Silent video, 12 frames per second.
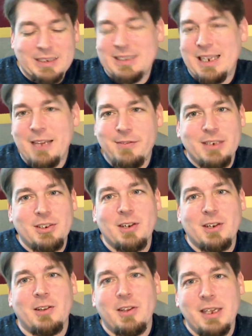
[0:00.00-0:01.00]
having said
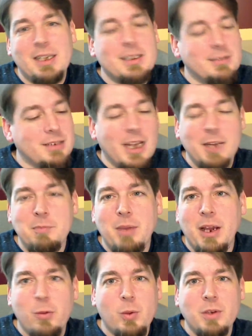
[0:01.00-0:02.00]
all that, I'd buy
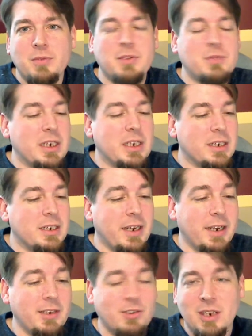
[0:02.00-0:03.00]
the 150.
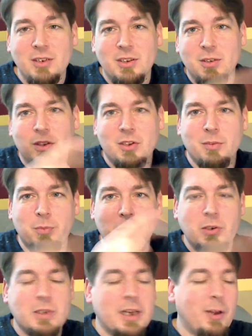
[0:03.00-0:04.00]
And it's got the
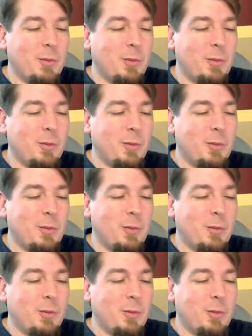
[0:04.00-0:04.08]
murdered out